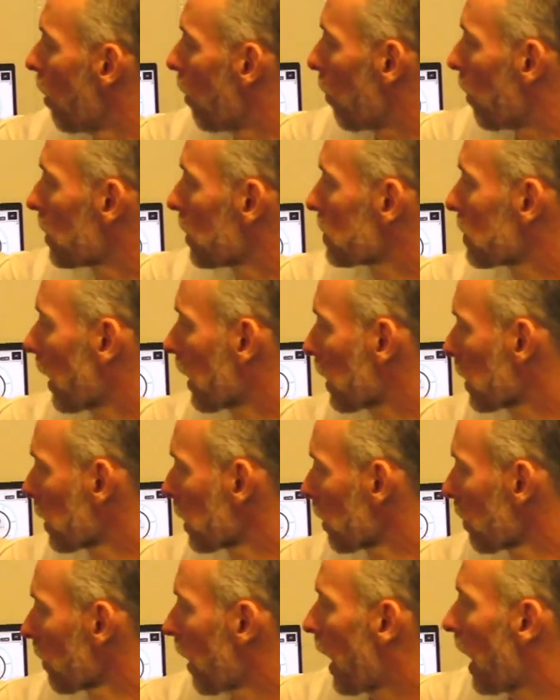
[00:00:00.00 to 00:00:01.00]
Once I
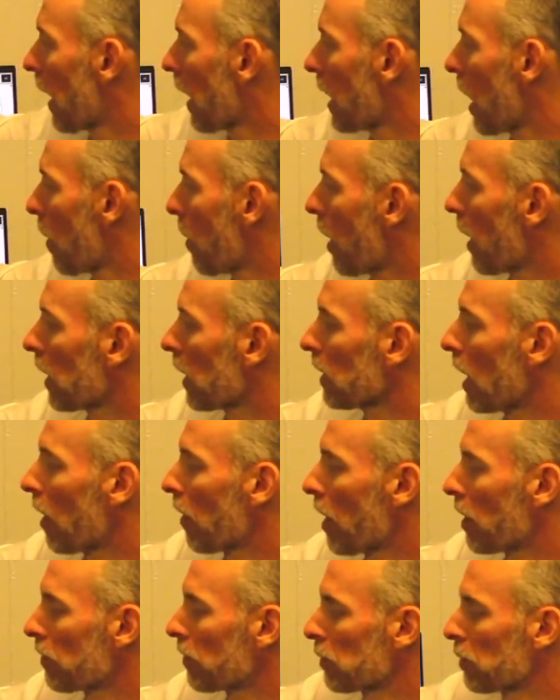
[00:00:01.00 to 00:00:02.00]
clear that, now I
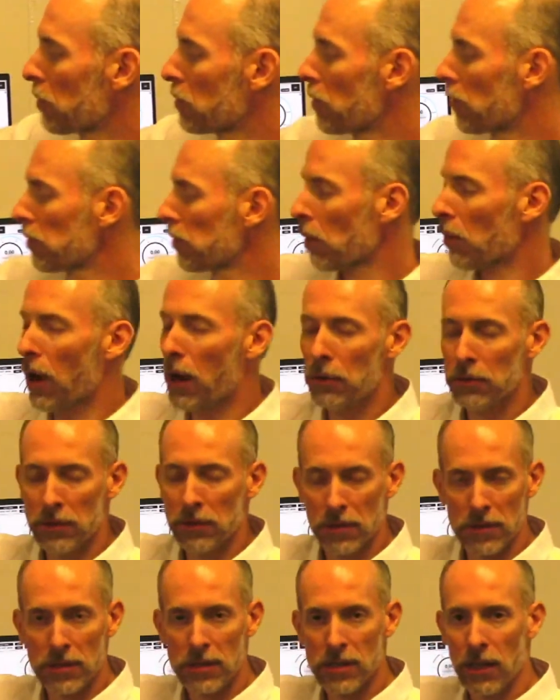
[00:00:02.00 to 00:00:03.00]
allow that fluid to flow out
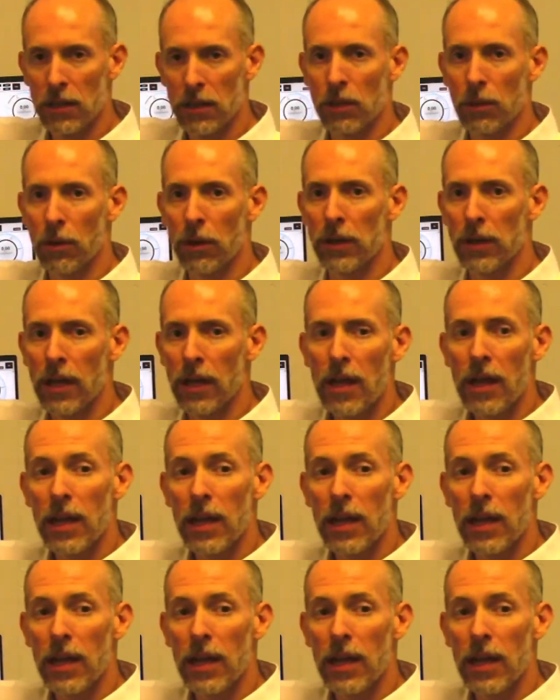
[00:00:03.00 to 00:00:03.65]
to the solenoid.